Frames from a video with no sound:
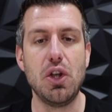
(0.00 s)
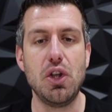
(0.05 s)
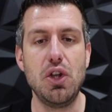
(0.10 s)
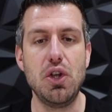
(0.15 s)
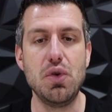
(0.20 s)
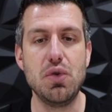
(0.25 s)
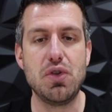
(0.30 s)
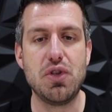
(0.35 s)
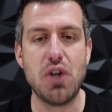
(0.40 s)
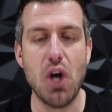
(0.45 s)

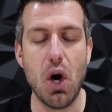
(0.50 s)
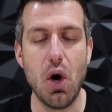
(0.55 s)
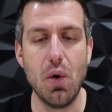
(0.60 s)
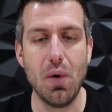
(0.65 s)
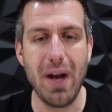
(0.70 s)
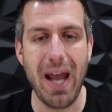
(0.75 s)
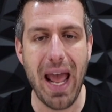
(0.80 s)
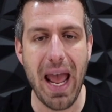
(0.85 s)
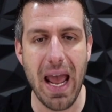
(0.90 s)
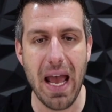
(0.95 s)
You
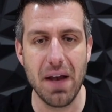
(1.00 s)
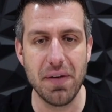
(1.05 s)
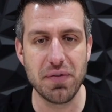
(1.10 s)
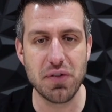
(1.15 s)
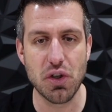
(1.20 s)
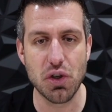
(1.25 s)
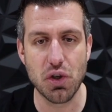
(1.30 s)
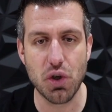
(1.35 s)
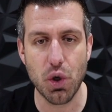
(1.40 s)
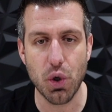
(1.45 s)
don't
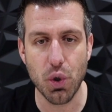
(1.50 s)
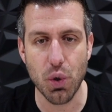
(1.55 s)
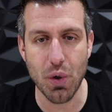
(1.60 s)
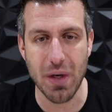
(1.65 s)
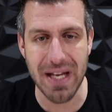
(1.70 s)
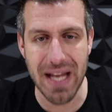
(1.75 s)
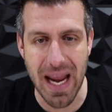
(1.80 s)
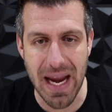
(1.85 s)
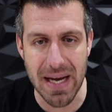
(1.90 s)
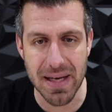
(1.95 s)
have to
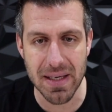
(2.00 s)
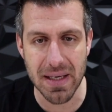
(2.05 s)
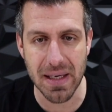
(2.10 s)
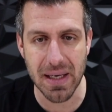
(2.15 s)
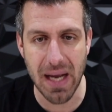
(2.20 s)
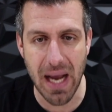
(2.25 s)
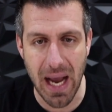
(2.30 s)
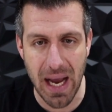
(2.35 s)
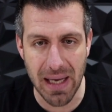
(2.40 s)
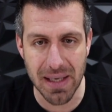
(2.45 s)
create
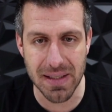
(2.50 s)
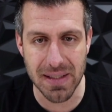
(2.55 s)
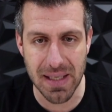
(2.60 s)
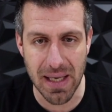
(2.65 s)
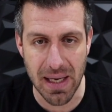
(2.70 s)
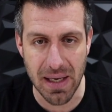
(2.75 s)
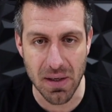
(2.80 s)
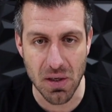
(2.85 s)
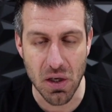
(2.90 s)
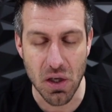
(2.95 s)

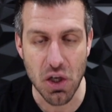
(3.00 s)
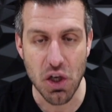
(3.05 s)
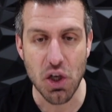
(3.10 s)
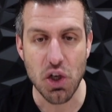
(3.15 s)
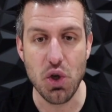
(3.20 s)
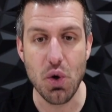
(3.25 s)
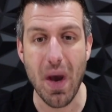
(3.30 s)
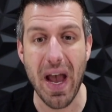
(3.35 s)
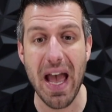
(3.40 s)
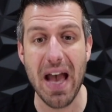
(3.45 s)
content.
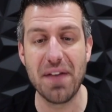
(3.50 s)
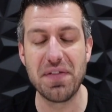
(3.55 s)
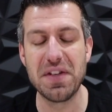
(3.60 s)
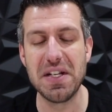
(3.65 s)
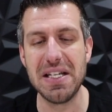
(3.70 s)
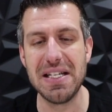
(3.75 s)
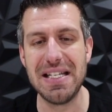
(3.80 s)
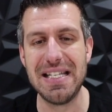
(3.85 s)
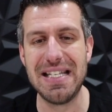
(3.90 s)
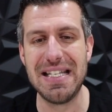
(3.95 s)
You have
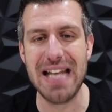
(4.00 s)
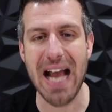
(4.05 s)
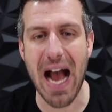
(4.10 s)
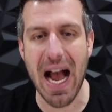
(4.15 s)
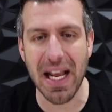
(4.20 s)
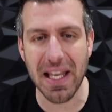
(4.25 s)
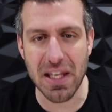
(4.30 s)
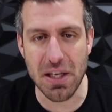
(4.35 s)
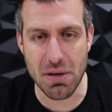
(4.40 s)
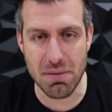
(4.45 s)
to
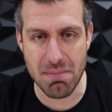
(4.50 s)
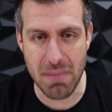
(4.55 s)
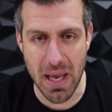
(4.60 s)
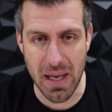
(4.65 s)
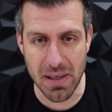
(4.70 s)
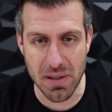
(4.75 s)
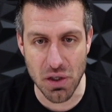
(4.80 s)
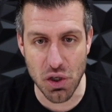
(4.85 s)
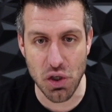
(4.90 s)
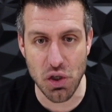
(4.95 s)

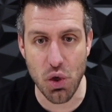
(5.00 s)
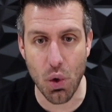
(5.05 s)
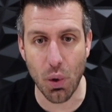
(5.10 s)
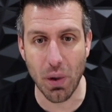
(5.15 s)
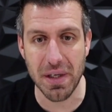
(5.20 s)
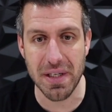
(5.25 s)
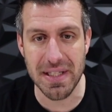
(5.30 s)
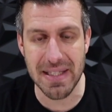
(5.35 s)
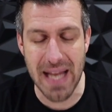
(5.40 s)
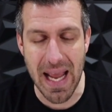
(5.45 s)
document
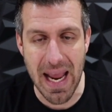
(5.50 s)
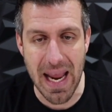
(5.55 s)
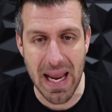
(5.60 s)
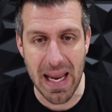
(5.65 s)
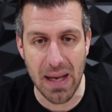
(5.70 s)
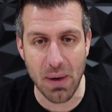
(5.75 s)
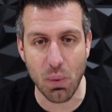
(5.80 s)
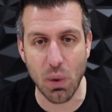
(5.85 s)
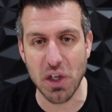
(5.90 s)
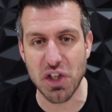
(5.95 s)
your
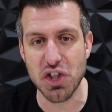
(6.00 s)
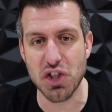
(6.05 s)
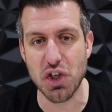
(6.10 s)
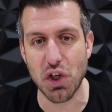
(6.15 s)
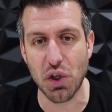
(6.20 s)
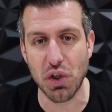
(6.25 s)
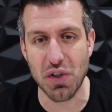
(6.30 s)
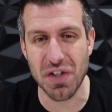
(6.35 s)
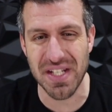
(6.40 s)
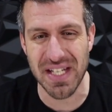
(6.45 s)
day, which
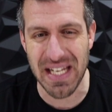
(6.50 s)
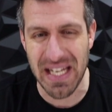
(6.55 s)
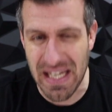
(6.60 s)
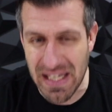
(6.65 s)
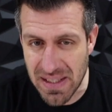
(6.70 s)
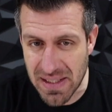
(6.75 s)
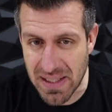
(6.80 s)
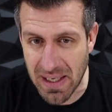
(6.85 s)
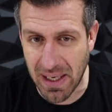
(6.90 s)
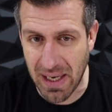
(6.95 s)
turns
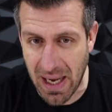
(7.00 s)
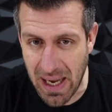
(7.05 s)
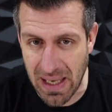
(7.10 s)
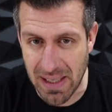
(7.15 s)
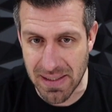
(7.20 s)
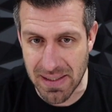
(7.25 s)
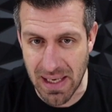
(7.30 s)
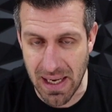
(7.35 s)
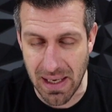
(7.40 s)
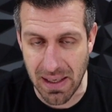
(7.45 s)
into
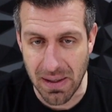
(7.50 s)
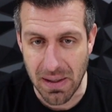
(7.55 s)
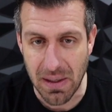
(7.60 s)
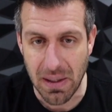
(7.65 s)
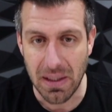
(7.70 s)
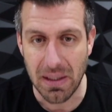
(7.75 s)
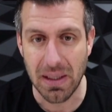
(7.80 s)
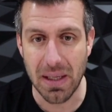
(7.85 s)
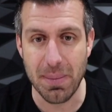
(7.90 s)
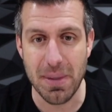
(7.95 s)
content.
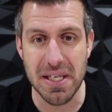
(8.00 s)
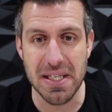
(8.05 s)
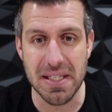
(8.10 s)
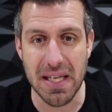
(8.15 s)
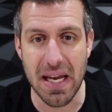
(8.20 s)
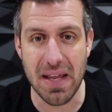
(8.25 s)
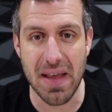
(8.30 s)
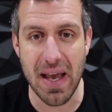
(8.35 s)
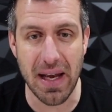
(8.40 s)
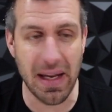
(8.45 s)
Let me
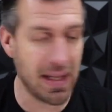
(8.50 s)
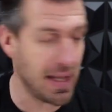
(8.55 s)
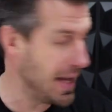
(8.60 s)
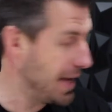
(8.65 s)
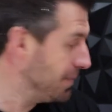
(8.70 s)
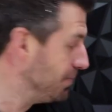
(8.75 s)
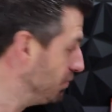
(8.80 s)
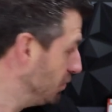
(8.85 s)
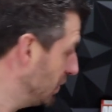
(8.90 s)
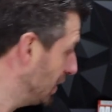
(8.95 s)
say that
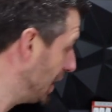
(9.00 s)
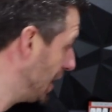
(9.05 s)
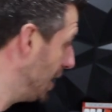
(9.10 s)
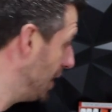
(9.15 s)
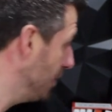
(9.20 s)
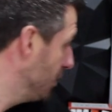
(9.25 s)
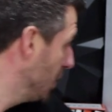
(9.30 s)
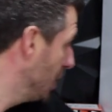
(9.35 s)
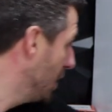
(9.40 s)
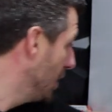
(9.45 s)
again,
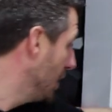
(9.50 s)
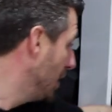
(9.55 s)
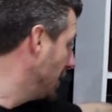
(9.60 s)
okay?